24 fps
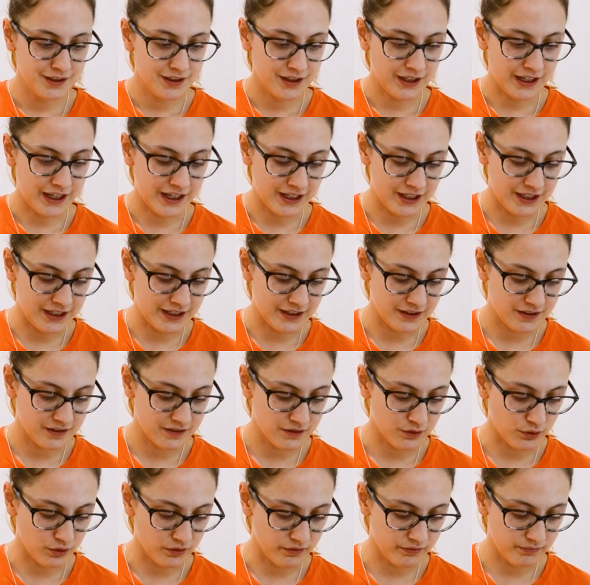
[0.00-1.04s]
at least
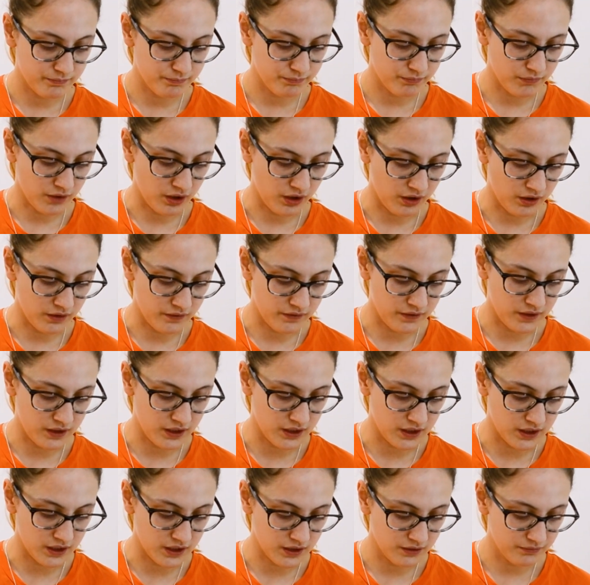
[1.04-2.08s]
sort of half a
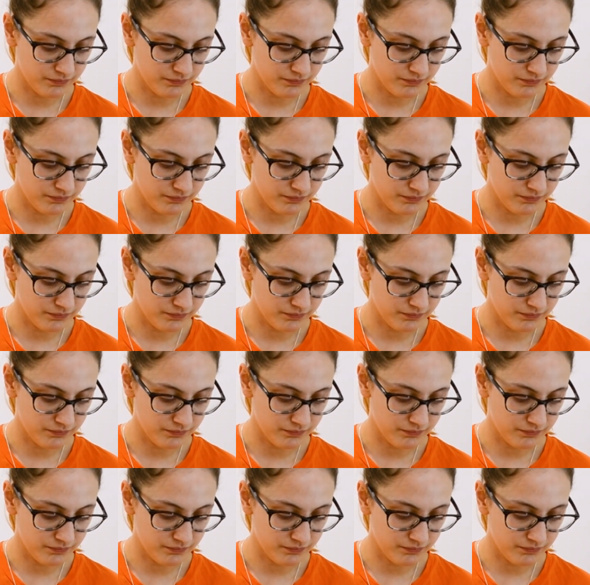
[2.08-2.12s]
year.